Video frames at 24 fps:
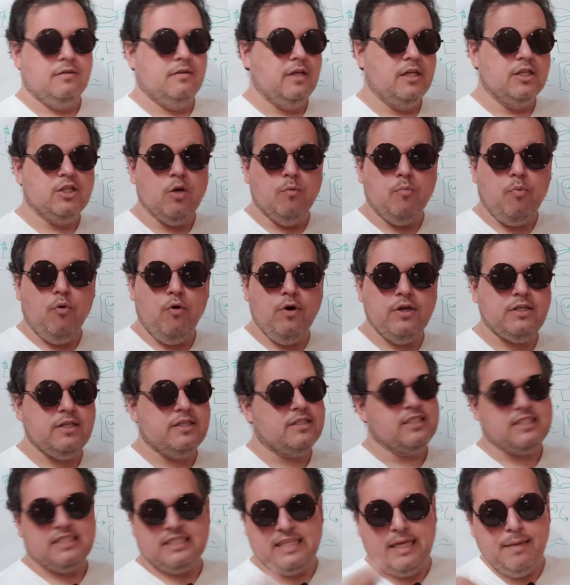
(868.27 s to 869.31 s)
Is it
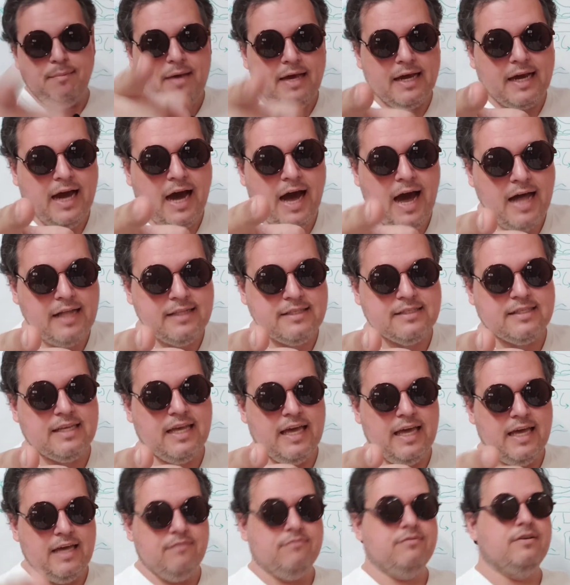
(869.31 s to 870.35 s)
poison? Give me a con
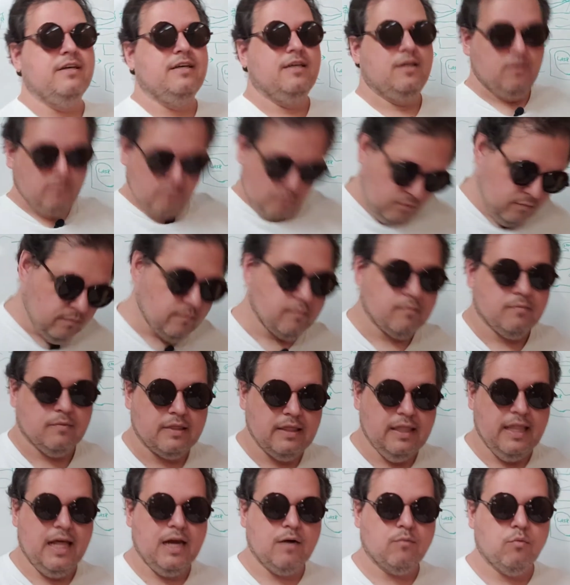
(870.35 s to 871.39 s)
save.
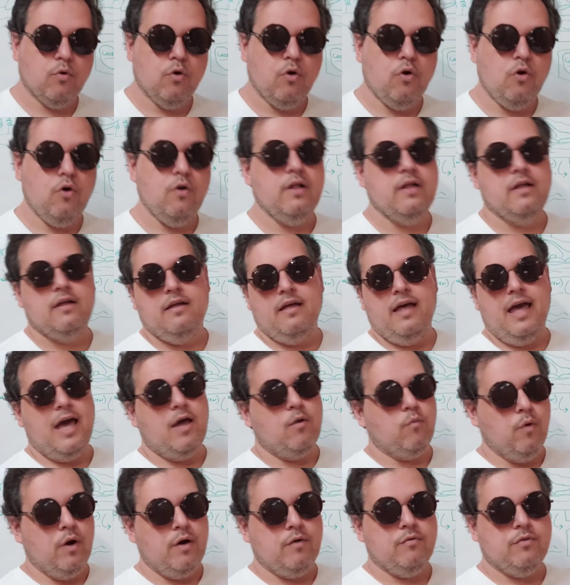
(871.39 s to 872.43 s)
Let them roll,
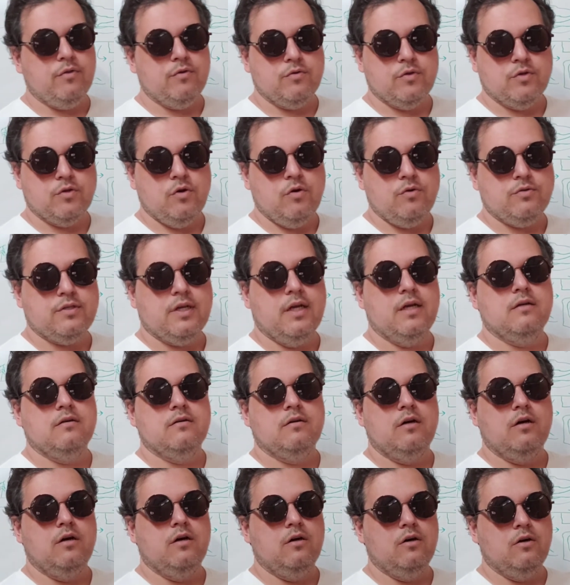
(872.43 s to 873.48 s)
and whatever the results say,
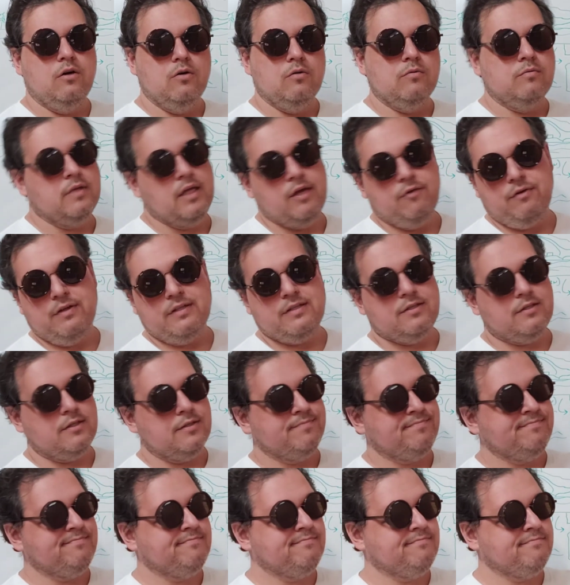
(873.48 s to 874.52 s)
oh, if it's
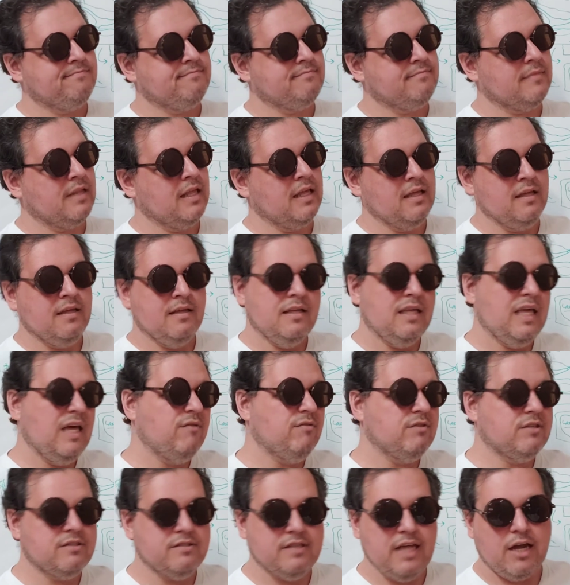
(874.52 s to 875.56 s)

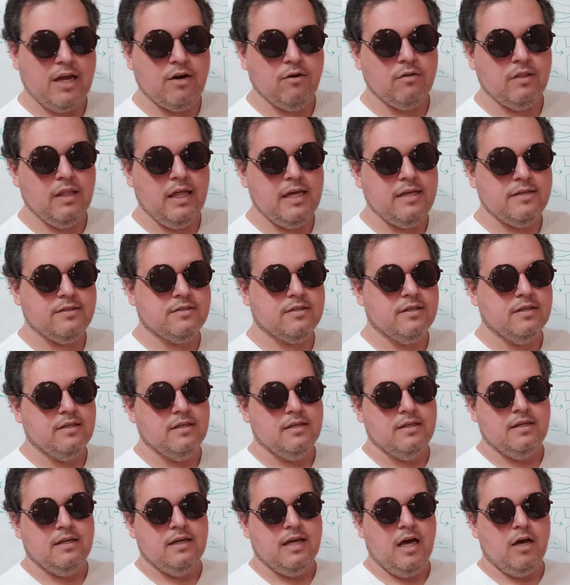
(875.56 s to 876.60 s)
10 or less,
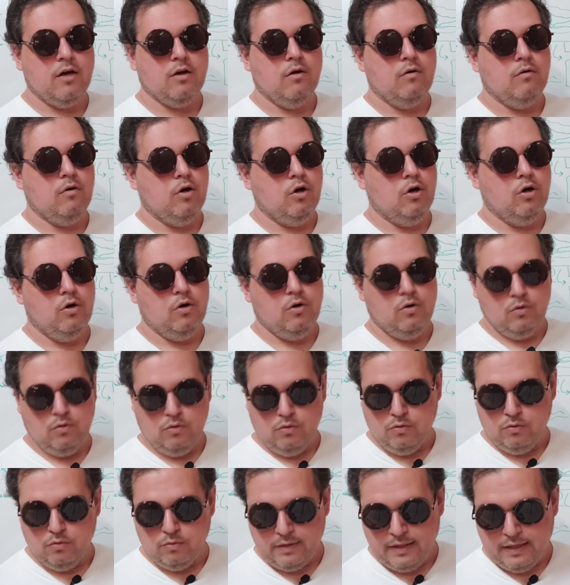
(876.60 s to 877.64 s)
I'll go,
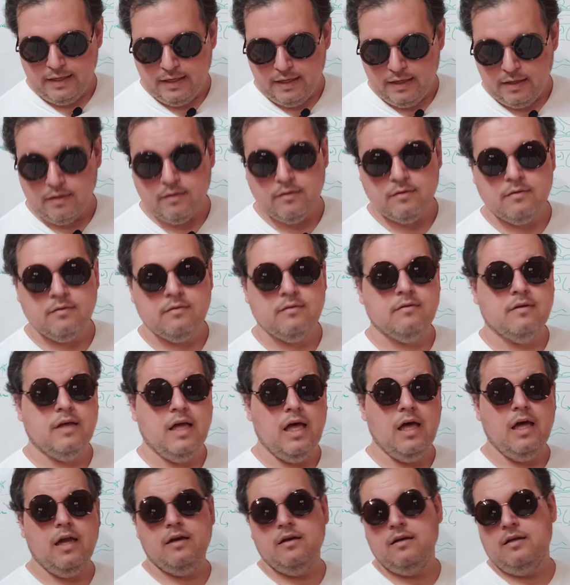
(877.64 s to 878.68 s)
oh, okay.
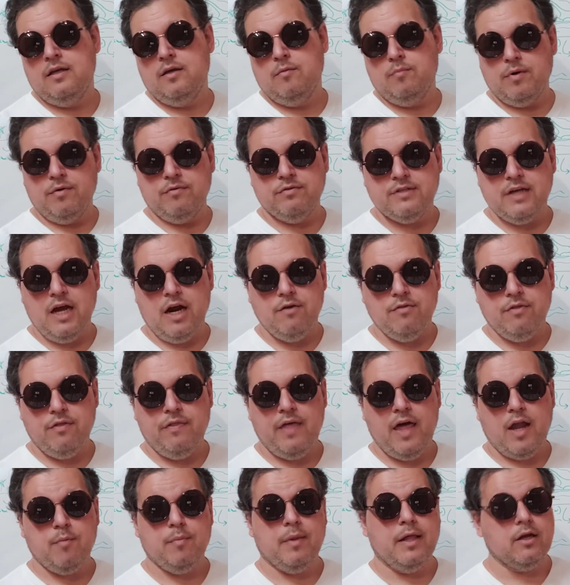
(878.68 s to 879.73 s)
But if it's higher than
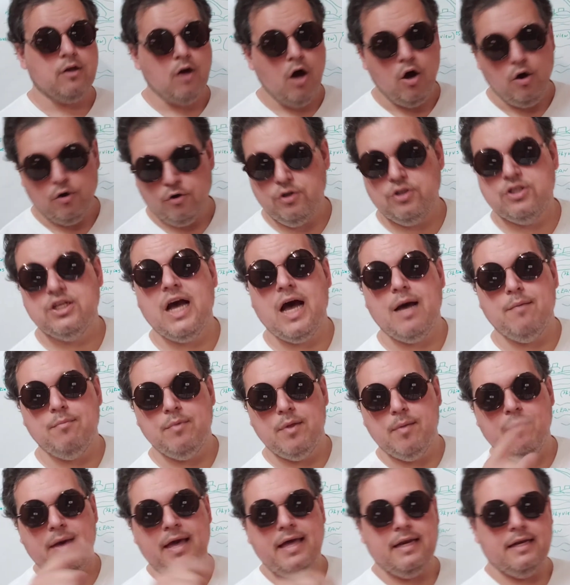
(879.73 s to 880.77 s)
that, I'll be like, oh, good job,
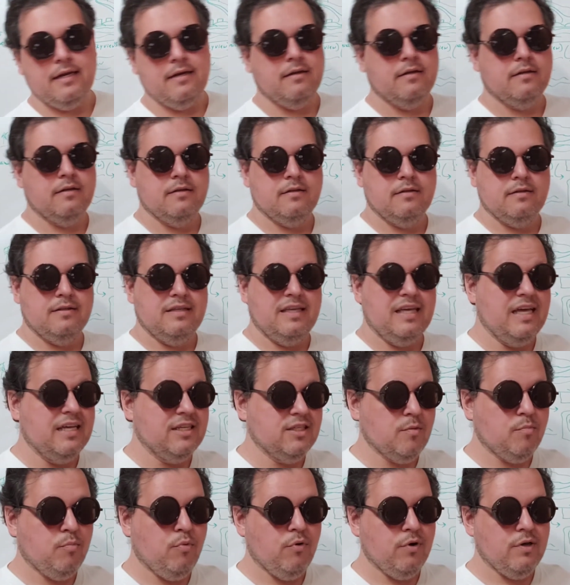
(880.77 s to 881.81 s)
you made it. Is
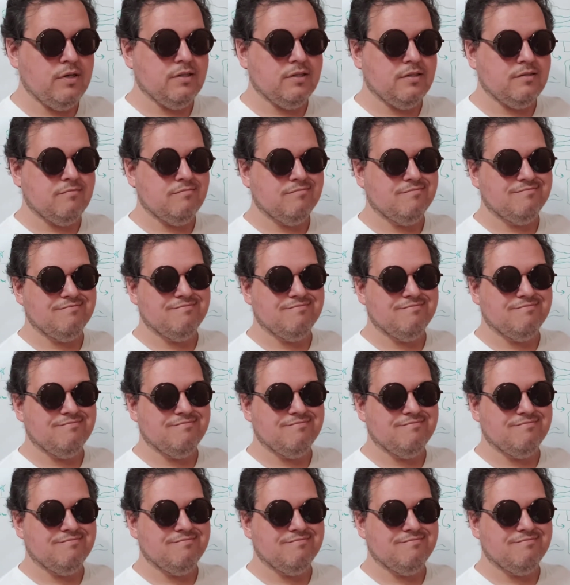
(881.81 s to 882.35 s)
it poison?